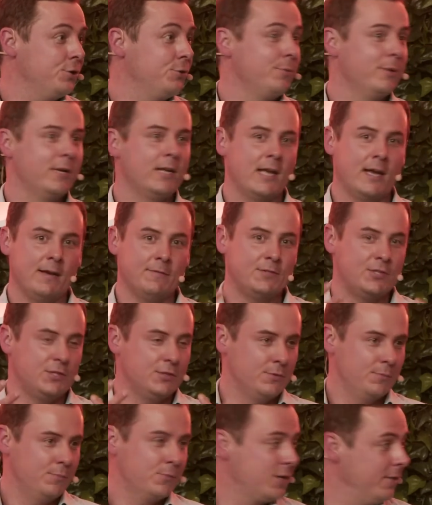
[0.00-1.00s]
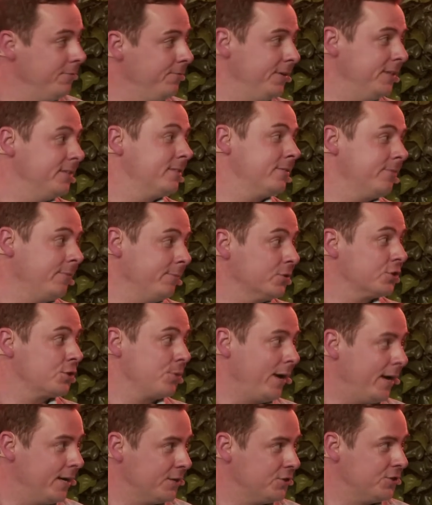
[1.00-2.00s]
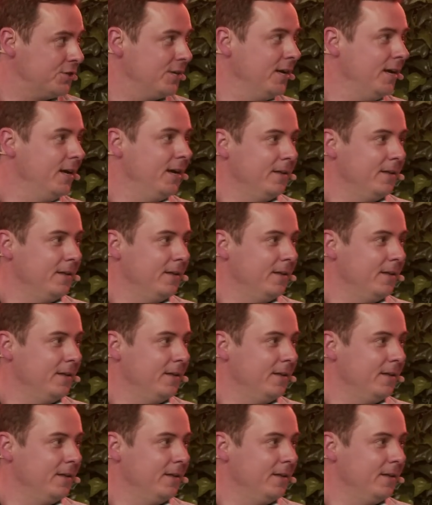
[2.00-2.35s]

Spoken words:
You really have to convince from scratch